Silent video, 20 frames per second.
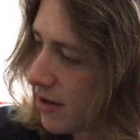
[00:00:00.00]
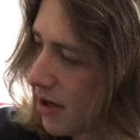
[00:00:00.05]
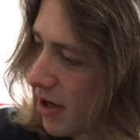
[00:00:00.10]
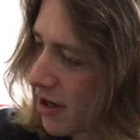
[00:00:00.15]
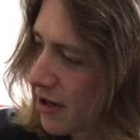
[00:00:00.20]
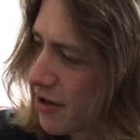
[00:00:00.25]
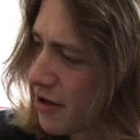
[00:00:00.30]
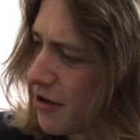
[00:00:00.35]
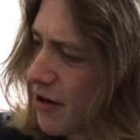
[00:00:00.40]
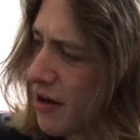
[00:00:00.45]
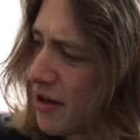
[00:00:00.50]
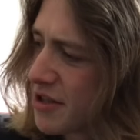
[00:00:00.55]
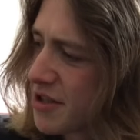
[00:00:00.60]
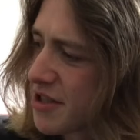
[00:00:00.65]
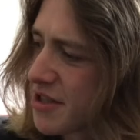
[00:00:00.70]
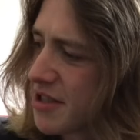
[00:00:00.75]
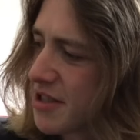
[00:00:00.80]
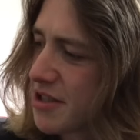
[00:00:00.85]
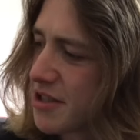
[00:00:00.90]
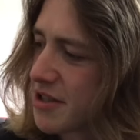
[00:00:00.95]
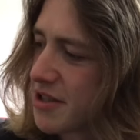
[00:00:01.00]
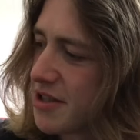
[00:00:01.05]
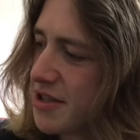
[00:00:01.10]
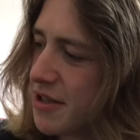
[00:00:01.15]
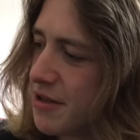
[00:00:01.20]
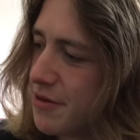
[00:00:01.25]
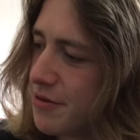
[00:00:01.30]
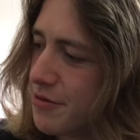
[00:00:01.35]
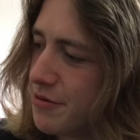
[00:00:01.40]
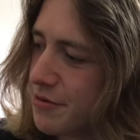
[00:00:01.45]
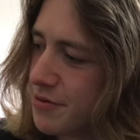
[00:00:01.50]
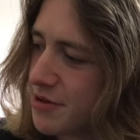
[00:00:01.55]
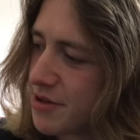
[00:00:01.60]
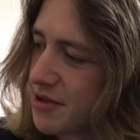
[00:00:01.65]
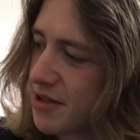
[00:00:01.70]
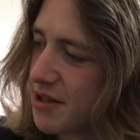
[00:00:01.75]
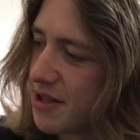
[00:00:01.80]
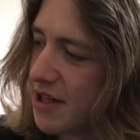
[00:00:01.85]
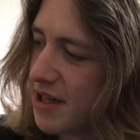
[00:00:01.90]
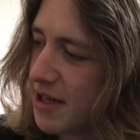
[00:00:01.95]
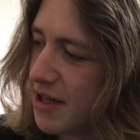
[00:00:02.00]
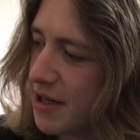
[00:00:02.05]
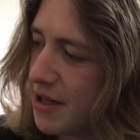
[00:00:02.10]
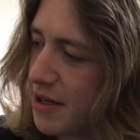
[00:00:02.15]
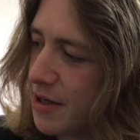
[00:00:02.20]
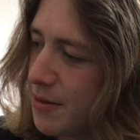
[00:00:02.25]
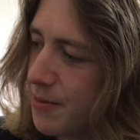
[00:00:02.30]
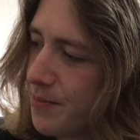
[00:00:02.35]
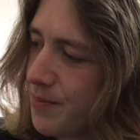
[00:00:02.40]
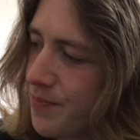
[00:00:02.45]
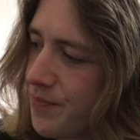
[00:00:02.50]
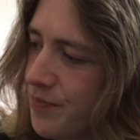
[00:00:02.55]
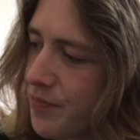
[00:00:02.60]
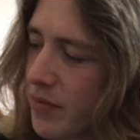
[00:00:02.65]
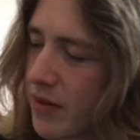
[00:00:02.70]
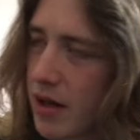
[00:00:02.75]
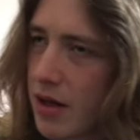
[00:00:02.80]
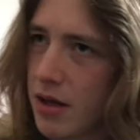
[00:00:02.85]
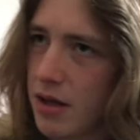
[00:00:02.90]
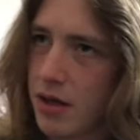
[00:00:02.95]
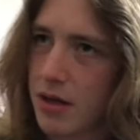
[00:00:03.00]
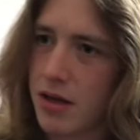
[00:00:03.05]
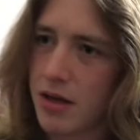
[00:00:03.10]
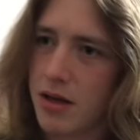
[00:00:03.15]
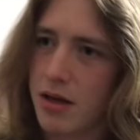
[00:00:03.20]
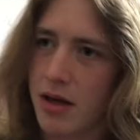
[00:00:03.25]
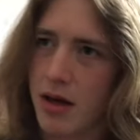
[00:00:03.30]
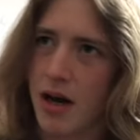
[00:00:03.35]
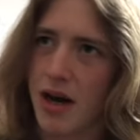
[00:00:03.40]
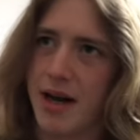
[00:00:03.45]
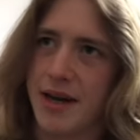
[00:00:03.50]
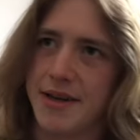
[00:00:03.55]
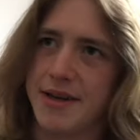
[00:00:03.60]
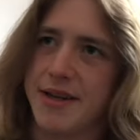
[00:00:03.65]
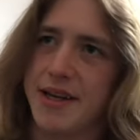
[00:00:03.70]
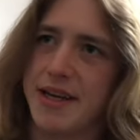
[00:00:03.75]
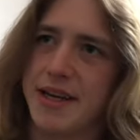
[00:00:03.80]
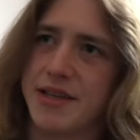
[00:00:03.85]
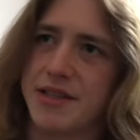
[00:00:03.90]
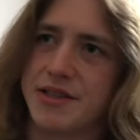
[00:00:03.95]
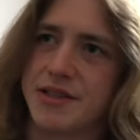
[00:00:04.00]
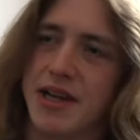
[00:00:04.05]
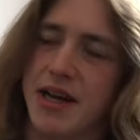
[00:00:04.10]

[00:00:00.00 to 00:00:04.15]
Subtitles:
I could honestly just use the ideas